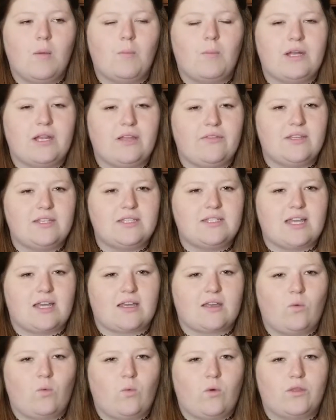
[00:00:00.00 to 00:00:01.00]
But in the
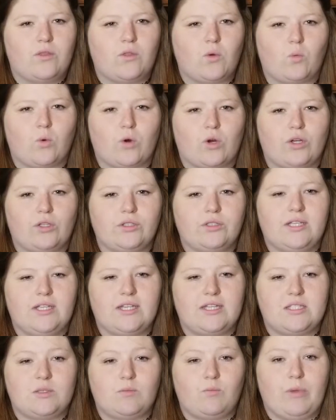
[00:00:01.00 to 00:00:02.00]
second one, the world
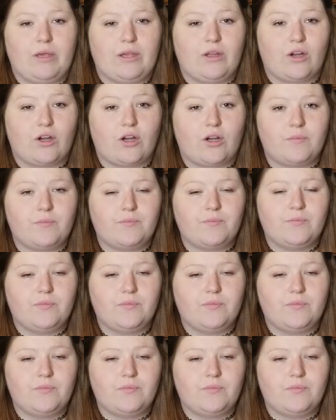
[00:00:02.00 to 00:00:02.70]
gets bigger.